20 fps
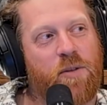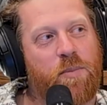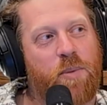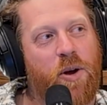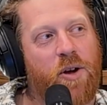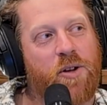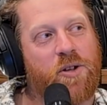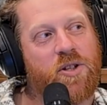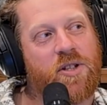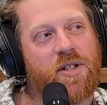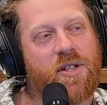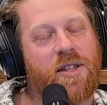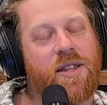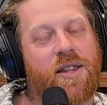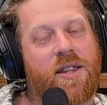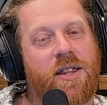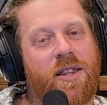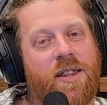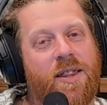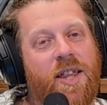you purchased
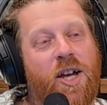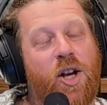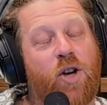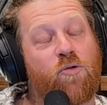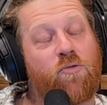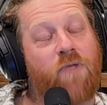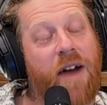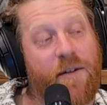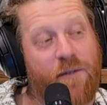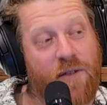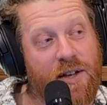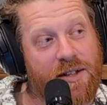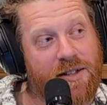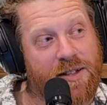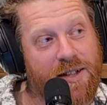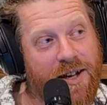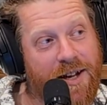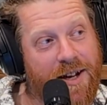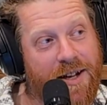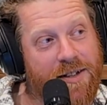the graphics
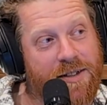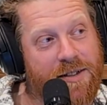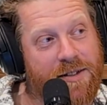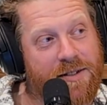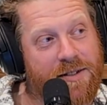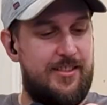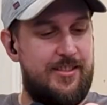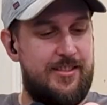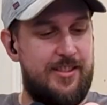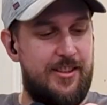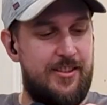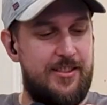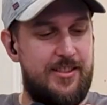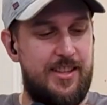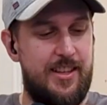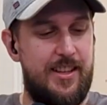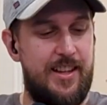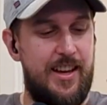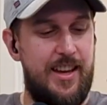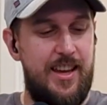card? So
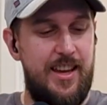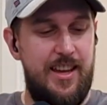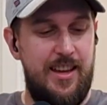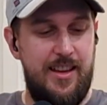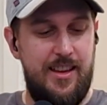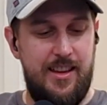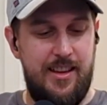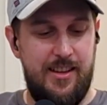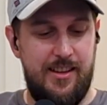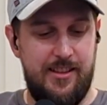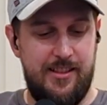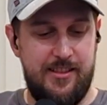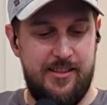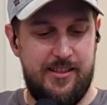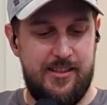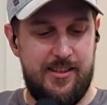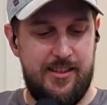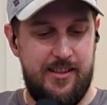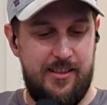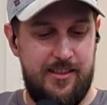today
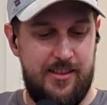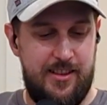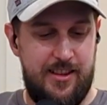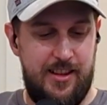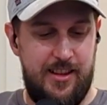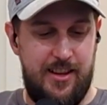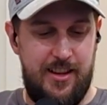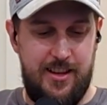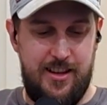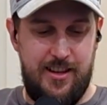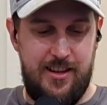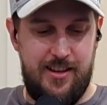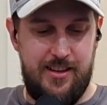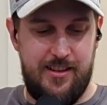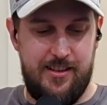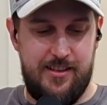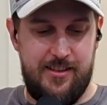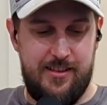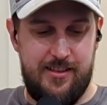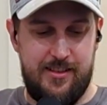is the
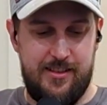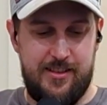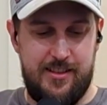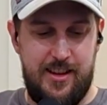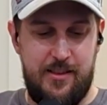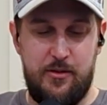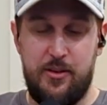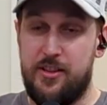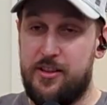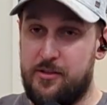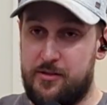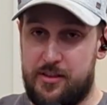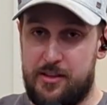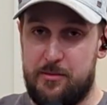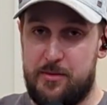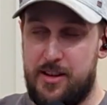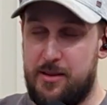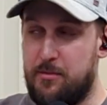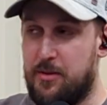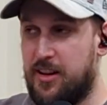7th of
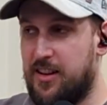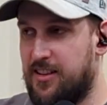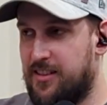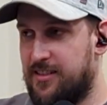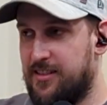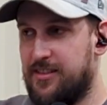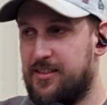September.